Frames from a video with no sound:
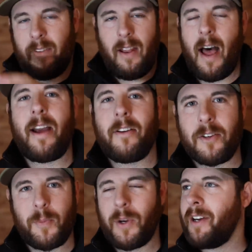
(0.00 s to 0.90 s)

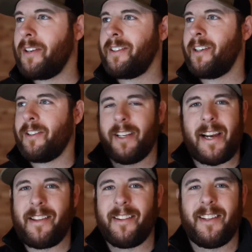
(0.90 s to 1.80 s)
liars, because they're
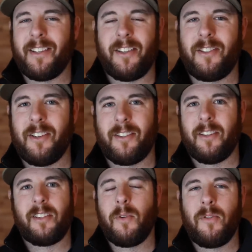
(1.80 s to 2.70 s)
saying that this is just the
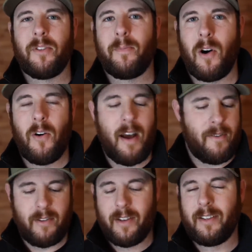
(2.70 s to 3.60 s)
smoothest bow
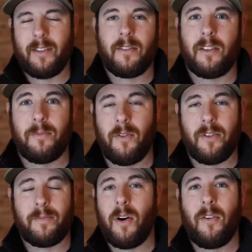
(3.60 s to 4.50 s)
ever. This is the
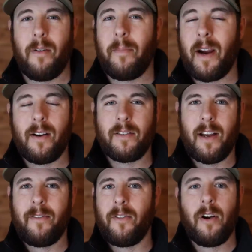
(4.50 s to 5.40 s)
smoothest bow that Bear's
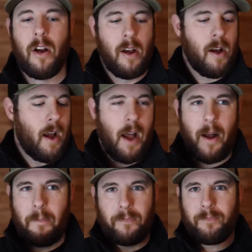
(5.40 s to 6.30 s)
ever
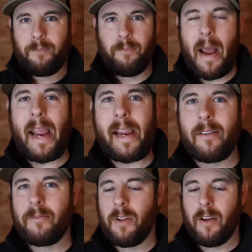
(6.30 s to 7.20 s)
made,
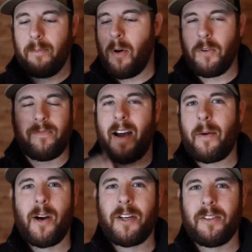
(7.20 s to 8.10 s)
the most
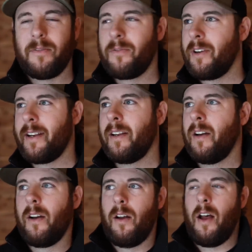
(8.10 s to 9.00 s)
vibration free.
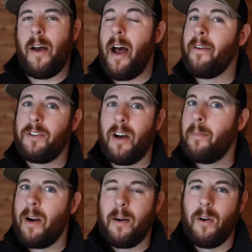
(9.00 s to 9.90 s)
I've shot
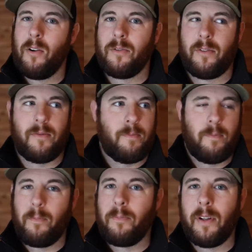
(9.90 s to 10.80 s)
Bear bows
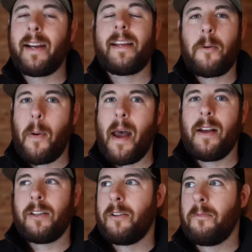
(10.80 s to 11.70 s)
plenty in the
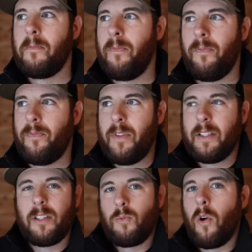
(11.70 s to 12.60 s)
past.
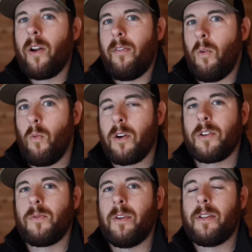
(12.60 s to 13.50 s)
This is one of the
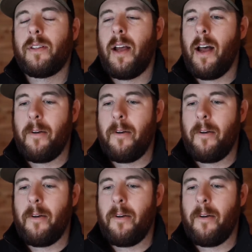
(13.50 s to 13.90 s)
worst ones.